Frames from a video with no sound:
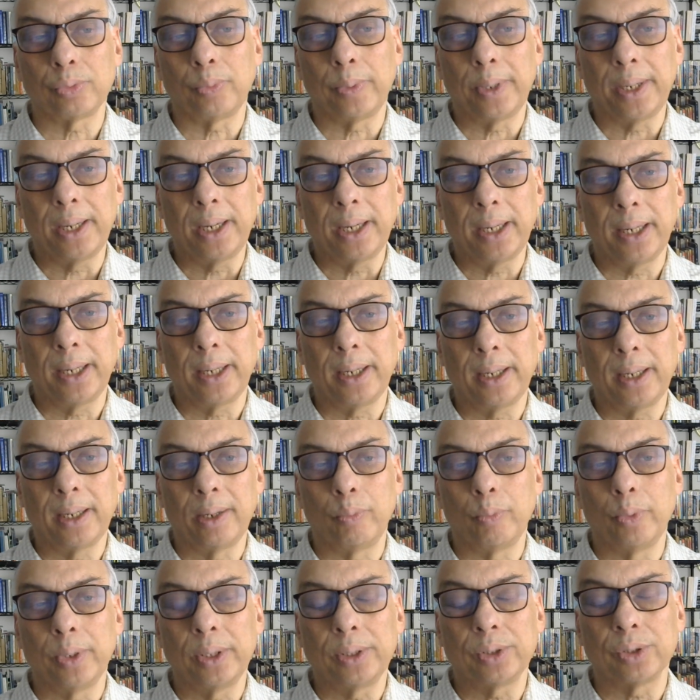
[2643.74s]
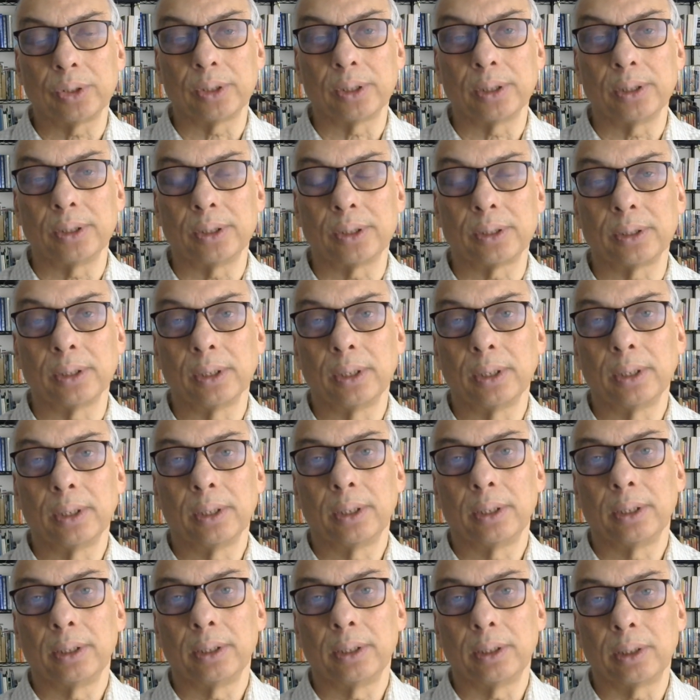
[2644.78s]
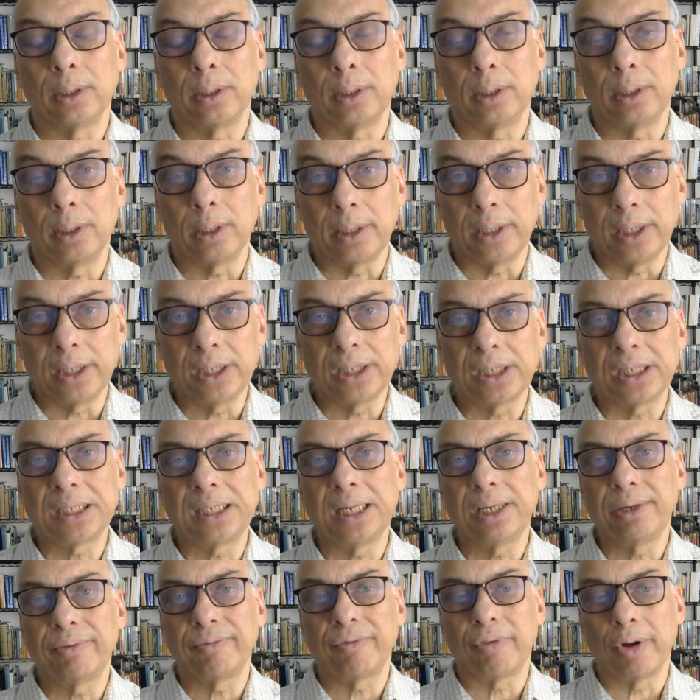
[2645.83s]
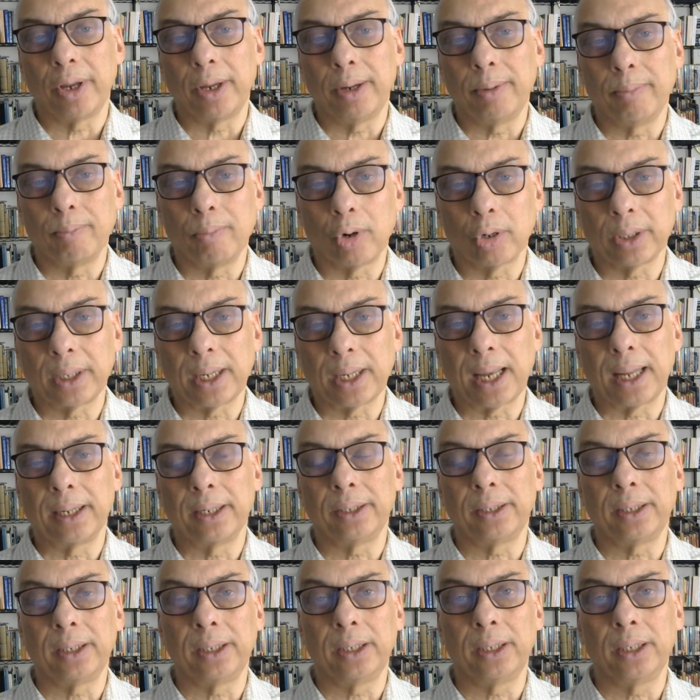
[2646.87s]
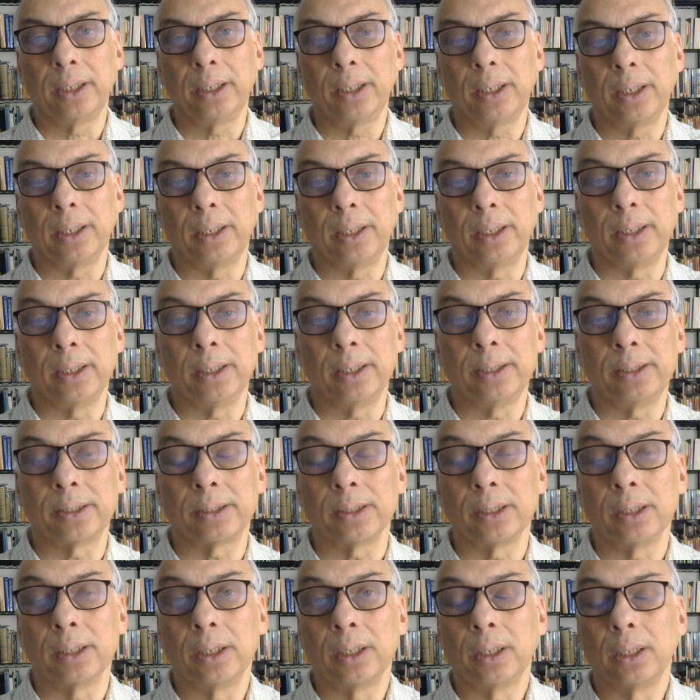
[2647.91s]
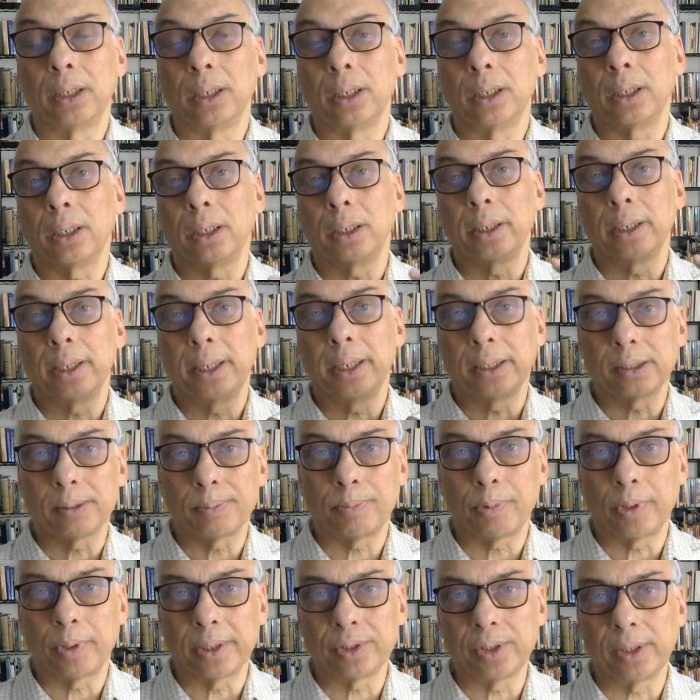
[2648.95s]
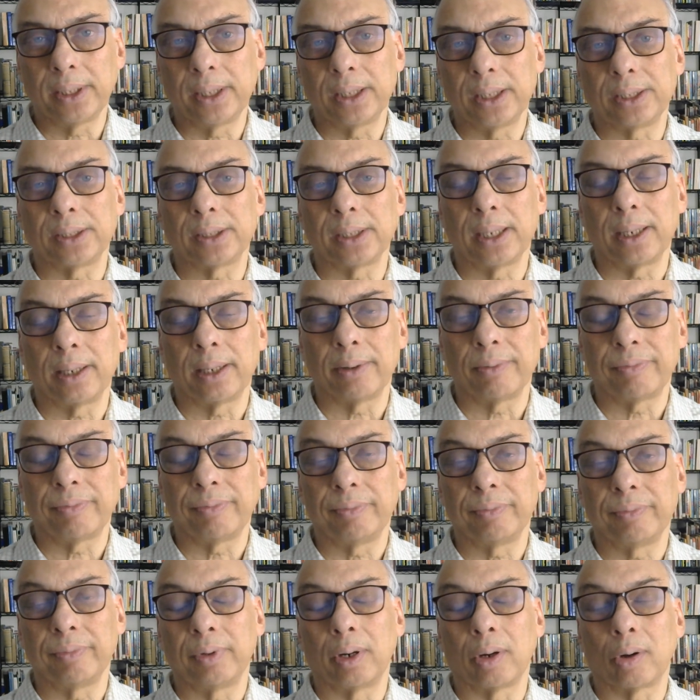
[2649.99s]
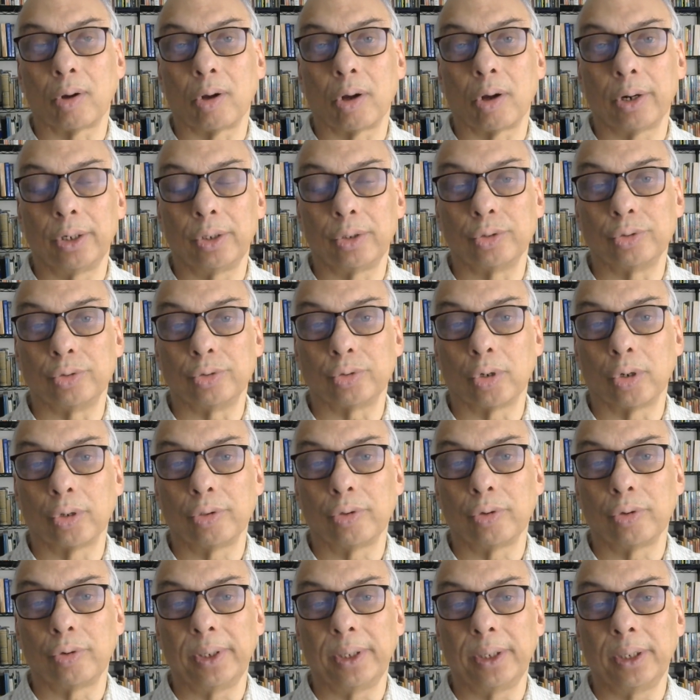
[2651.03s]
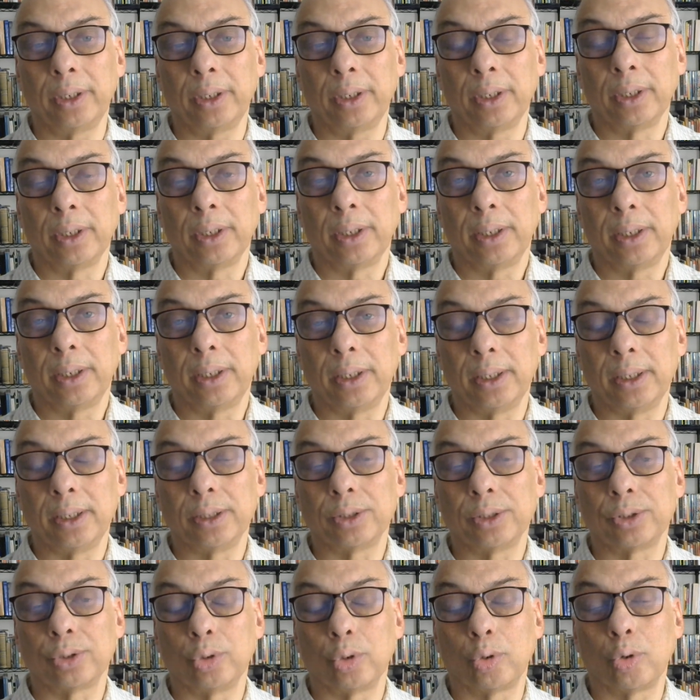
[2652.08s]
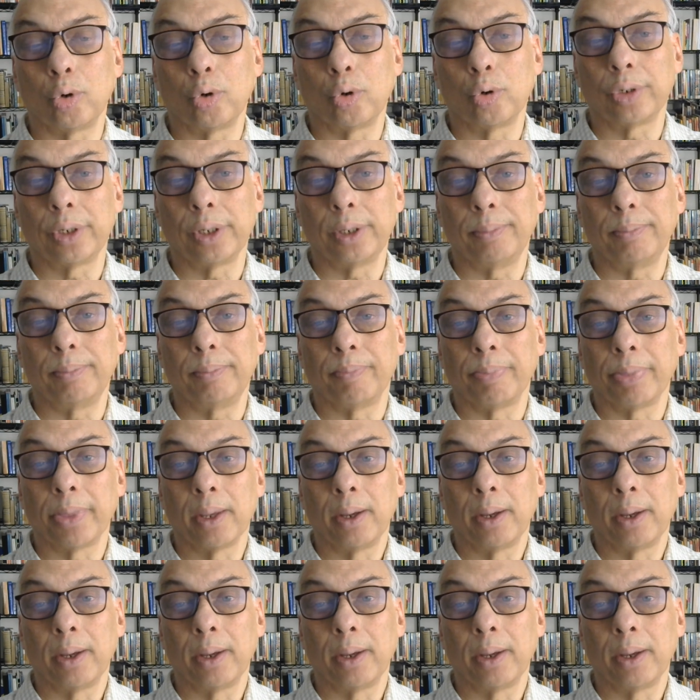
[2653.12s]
way in which this instinct for immortality is uh, expressing itself, according to Chaudhuri, is to quote him,